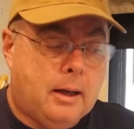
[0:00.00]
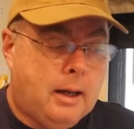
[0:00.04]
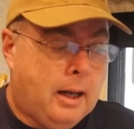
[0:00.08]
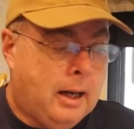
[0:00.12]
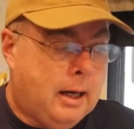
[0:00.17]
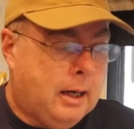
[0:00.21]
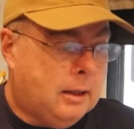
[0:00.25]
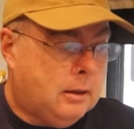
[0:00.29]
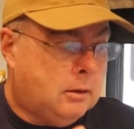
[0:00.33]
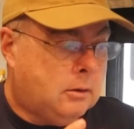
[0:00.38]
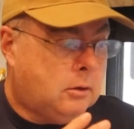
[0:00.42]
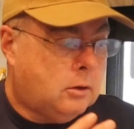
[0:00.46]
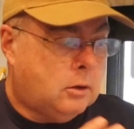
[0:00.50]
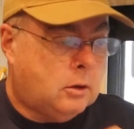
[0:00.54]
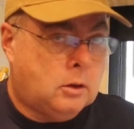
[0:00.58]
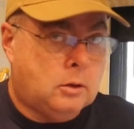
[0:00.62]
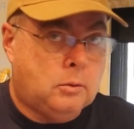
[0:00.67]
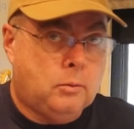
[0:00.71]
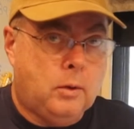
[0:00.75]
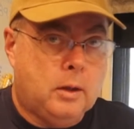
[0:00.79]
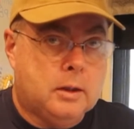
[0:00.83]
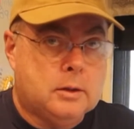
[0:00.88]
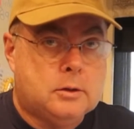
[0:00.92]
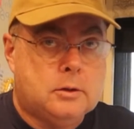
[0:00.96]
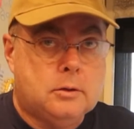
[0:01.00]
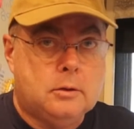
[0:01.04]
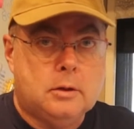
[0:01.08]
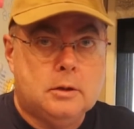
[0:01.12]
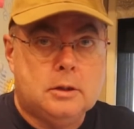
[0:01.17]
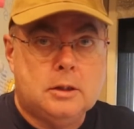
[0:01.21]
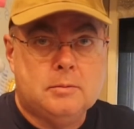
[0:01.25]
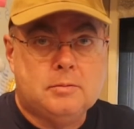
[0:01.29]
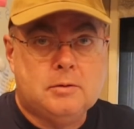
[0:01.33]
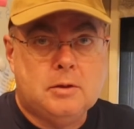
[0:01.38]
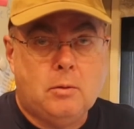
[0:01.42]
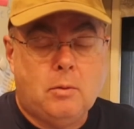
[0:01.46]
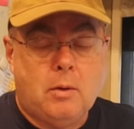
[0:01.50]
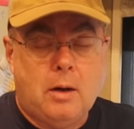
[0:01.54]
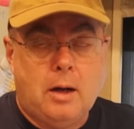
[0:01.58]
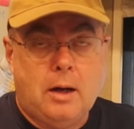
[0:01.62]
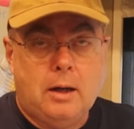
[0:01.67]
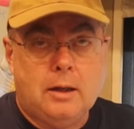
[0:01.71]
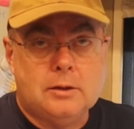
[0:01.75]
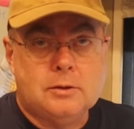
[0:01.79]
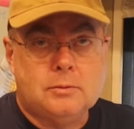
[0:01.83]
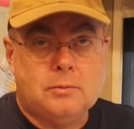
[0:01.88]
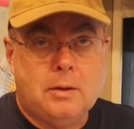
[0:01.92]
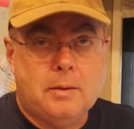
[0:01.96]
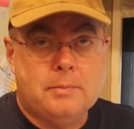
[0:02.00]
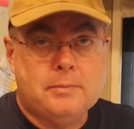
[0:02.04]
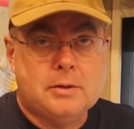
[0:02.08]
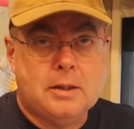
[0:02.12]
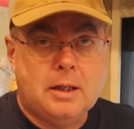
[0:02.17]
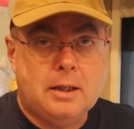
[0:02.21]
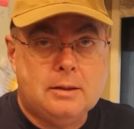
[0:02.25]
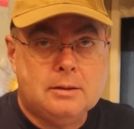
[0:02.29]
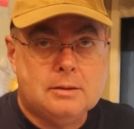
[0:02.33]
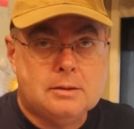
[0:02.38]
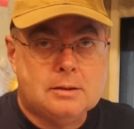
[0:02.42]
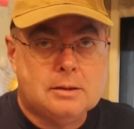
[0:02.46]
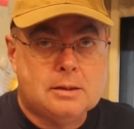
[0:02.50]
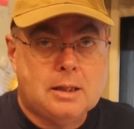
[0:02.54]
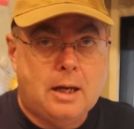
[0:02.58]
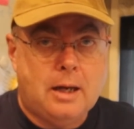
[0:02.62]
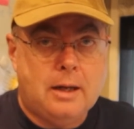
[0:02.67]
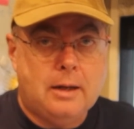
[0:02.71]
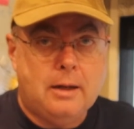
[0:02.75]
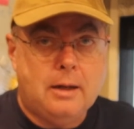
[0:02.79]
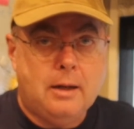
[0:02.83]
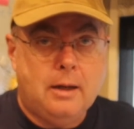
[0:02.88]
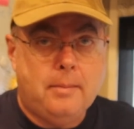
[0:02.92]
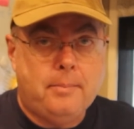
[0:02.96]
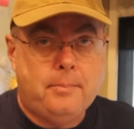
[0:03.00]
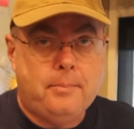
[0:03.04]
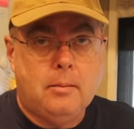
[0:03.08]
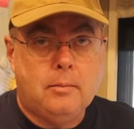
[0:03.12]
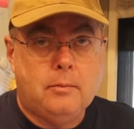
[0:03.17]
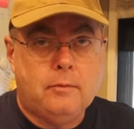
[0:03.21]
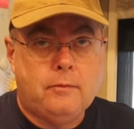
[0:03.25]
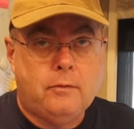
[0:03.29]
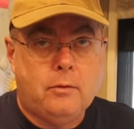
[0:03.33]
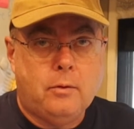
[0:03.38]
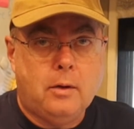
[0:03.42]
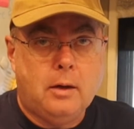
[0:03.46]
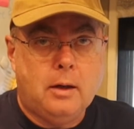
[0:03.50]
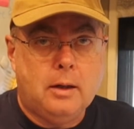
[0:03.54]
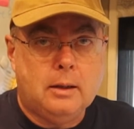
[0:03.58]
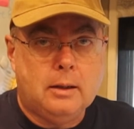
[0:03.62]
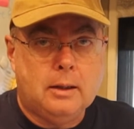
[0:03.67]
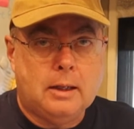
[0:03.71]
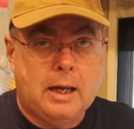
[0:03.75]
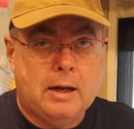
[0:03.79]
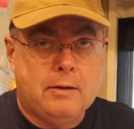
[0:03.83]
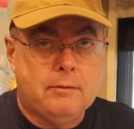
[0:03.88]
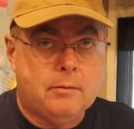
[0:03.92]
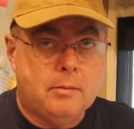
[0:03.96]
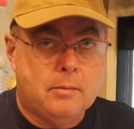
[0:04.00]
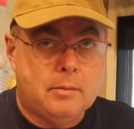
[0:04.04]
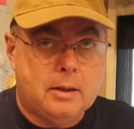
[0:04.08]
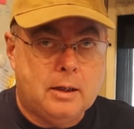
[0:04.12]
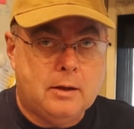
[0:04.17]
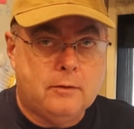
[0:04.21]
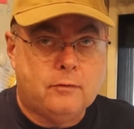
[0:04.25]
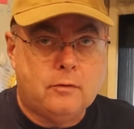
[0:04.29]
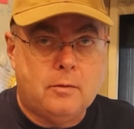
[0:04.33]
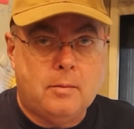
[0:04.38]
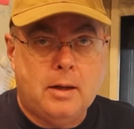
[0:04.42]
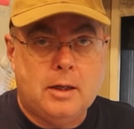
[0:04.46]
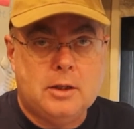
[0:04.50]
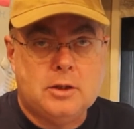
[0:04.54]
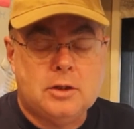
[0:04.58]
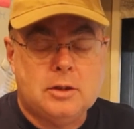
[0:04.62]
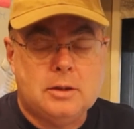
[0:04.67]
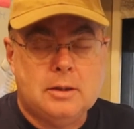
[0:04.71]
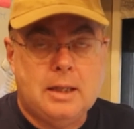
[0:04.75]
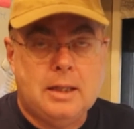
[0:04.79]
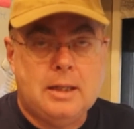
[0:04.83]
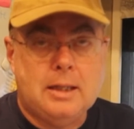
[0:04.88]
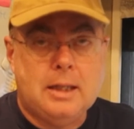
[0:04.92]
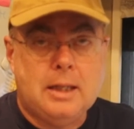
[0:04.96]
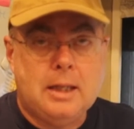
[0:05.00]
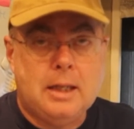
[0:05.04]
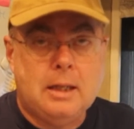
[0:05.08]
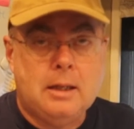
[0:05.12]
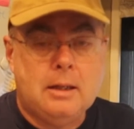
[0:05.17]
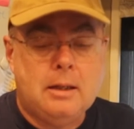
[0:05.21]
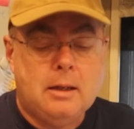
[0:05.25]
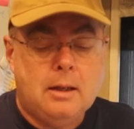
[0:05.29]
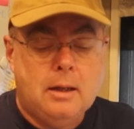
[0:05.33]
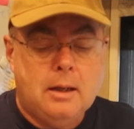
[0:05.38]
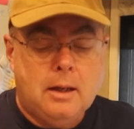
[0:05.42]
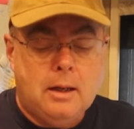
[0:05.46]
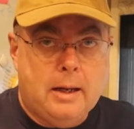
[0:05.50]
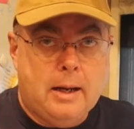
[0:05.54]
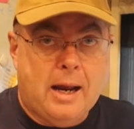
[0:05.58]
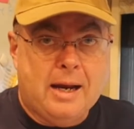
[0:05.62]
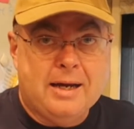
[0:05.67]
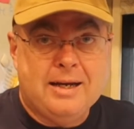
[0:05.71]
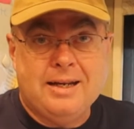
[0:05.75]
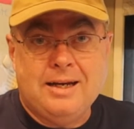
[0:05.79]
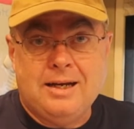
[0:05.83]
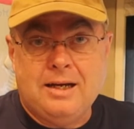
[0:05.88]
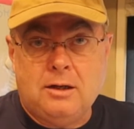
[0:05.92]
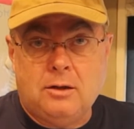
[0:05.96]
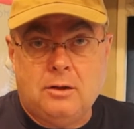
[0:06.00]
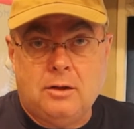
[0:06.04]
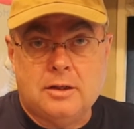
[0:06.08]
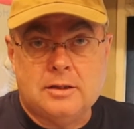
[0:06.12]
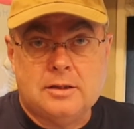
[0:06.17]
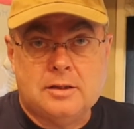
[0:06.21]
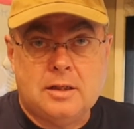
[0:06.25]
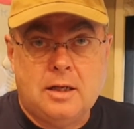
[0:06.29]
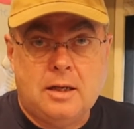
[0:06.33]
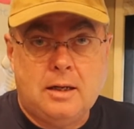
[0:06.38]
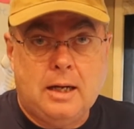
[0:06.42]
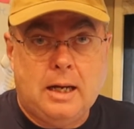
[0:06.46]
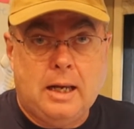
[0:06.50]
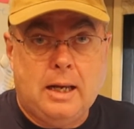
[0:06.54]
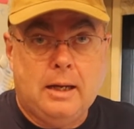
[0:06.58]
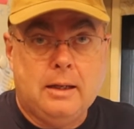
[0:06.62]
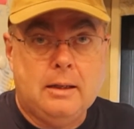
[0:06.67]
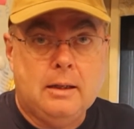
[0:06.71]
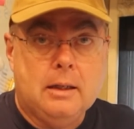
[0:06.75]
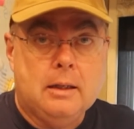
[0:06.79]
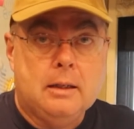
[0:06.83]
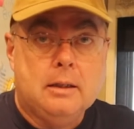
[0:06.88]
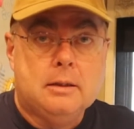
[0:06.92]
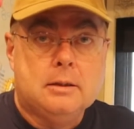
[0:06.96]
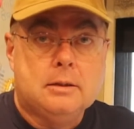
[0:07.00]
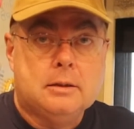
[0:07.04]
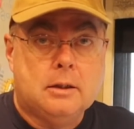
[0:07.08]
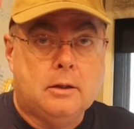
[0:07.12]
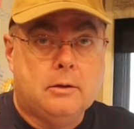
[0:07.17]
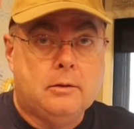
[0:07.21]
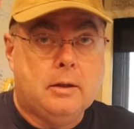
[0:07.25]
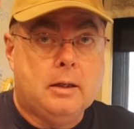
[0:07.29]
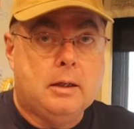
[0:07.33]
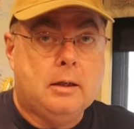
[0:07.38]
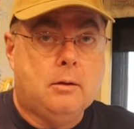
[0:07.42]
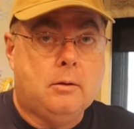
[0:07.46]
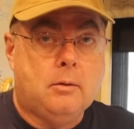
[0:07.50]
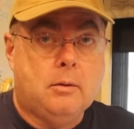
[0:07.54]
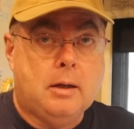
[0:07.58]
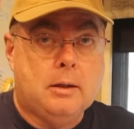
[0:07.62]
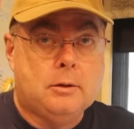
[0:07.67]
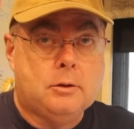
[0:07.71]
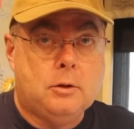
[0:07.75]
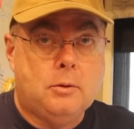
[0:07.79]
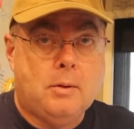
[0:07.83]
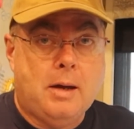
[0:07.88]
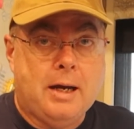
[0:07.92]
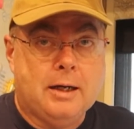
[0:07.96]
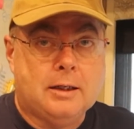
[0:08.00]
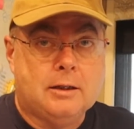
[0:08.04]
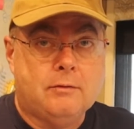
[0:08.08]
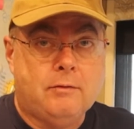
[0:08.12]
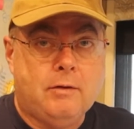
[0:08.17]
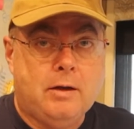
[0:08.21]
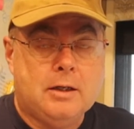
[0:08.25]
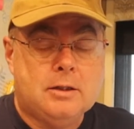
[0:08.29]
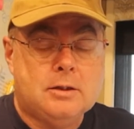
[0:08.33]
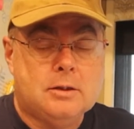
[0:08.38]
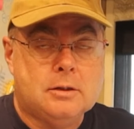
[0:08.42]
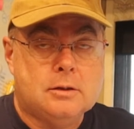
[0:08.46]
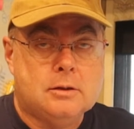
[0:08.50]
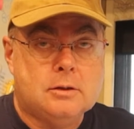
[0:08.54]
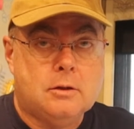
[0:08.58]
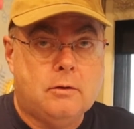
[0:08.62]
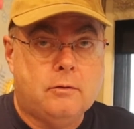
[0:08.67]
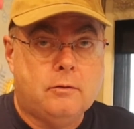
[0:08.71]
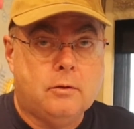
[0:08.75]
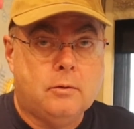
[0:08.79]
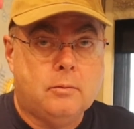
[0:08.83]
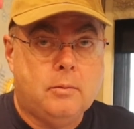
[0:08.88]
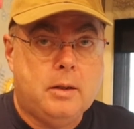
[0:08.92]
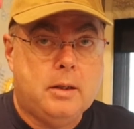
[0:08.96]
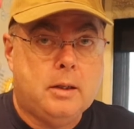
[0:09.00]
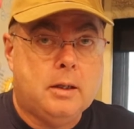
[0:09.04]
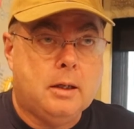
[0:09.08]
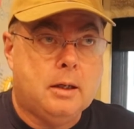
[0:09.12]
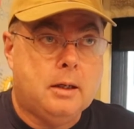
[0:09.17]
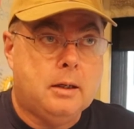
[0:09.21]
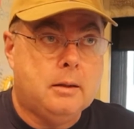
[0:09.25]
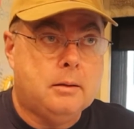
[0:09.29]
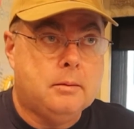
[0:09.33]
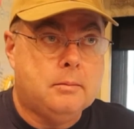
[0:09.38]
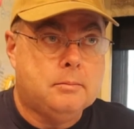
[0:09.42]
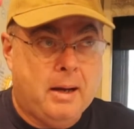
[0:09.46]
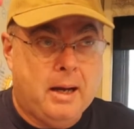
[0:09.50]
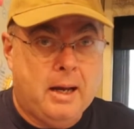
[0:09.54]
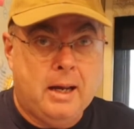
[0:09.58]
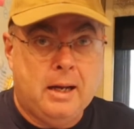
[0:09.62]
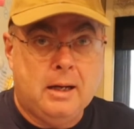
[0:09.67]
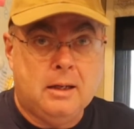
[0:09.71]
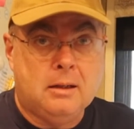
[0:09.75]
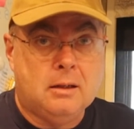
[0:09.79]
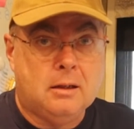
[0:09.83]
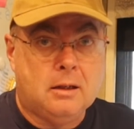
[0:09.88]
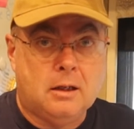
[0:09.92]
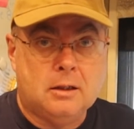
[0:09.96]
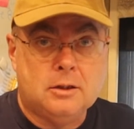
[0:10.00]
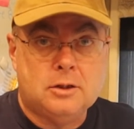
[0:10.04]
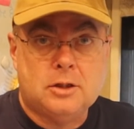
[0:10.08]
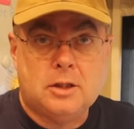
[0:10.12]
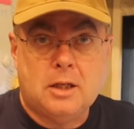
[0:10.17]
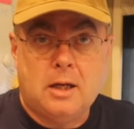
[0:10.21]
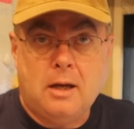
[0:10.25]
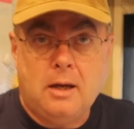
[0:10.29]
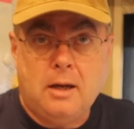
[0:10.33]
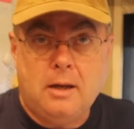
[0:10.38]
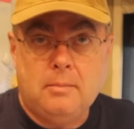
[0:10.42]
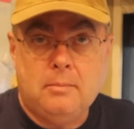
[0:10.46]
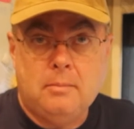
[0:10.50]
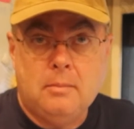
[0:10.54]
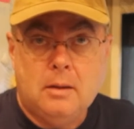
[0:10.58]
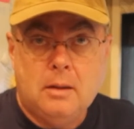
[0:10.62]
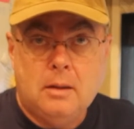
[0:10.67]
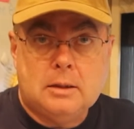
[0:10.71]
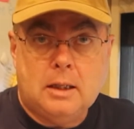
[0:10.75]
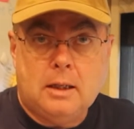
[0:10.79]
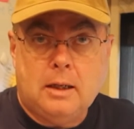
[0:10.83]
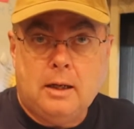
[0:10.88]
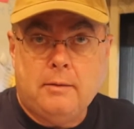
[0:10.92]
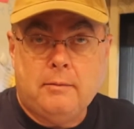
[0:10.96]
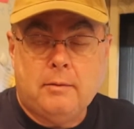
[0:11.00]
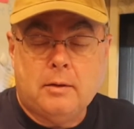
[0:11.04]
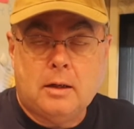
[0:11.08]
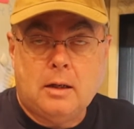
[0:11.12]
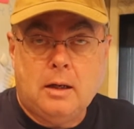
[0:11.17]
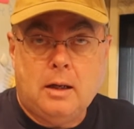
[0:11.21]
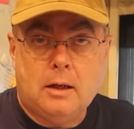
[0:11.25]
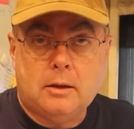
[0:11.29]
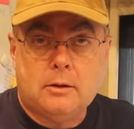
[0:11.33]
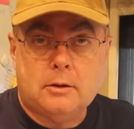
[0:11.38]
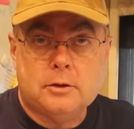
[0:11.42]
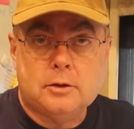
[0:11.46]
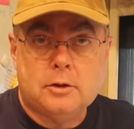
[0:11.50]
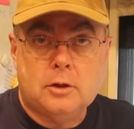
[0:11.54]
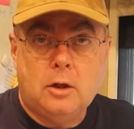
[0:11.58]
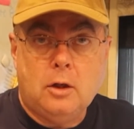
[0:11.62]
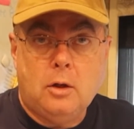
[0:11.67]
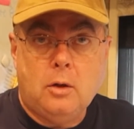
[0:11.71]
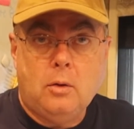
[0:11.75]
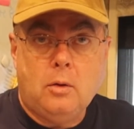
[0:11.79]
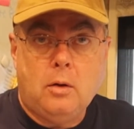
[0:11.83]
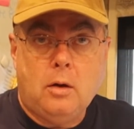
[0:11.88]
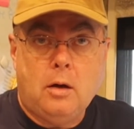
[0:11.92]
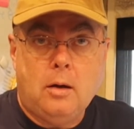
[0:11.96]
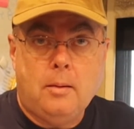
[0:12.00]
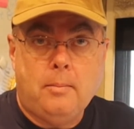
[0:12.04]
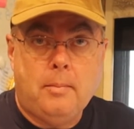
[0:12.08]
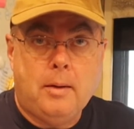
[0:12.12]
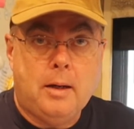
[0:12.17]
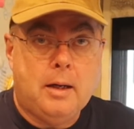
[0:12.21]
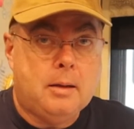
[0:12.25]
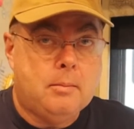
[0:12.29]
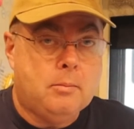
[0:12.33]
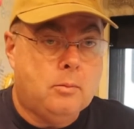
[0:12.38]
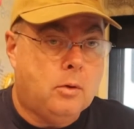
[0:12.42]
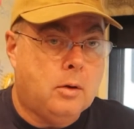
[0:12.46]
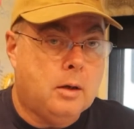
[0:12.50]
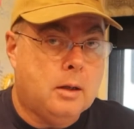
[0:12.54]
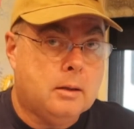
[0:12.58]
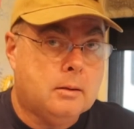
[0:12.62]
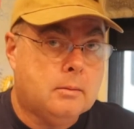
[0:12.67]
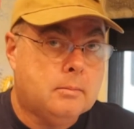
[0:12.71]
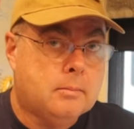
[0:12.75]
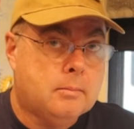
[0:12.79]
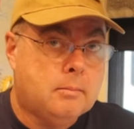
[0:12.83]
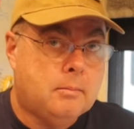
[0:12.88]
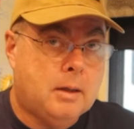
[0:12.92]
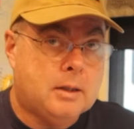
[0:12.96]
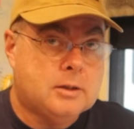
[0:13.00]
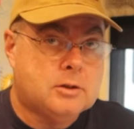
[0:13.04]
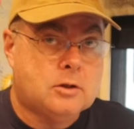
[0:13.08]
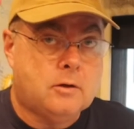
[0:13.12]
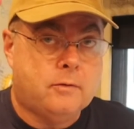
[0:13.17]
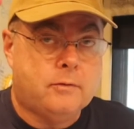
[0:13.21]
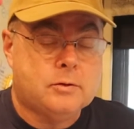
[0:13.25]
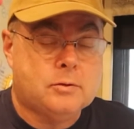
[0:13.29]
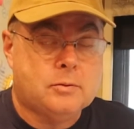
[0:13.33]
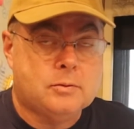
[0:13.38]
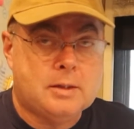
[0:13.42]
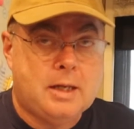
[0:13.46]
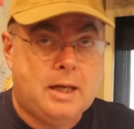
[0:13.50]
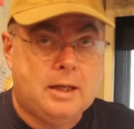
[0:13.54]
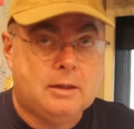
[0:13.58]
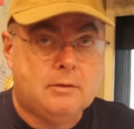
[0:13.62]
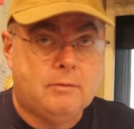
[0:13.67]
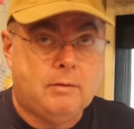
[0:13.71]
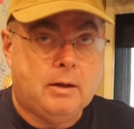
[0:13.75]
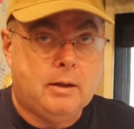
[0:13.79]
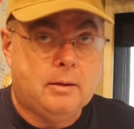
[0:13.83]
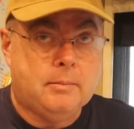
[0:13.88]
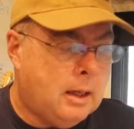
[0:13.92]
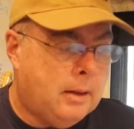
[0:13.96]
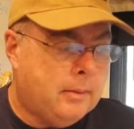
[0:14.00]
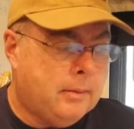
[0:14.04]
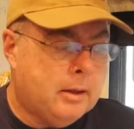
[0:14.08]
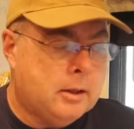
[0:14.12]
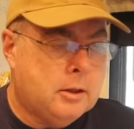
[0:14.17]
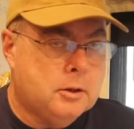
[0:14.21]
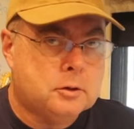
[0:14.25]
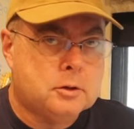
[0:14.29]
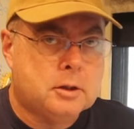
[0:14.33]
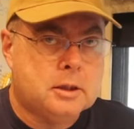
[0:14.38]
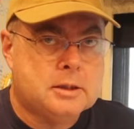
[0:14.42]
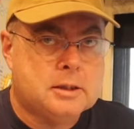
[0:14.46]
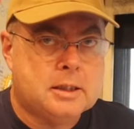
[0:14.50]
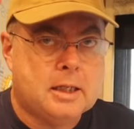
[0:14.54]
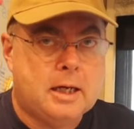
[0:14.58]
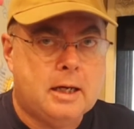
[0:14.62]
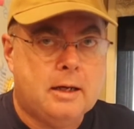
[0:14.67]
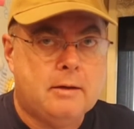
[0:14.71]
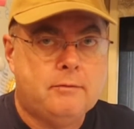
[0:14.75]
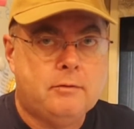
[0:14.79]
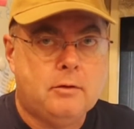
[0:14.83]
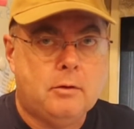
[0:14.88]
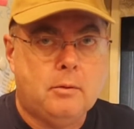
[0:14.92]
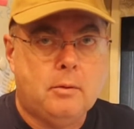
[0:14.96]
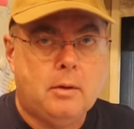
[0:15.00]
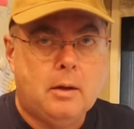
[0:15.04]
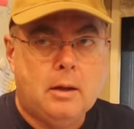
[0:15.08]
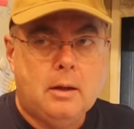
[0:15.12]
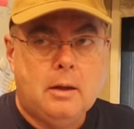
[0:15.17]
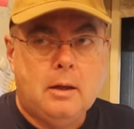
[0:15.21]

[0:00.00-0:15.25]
I went to the Gypsy Wireless website, signed up for it, gave them the information they needed. I did it on a Sunday, so they don't do activations over the weekend. By lunchtime, 10, 11 o'clock or so on Monday morning, my service was activated. And they usually say if you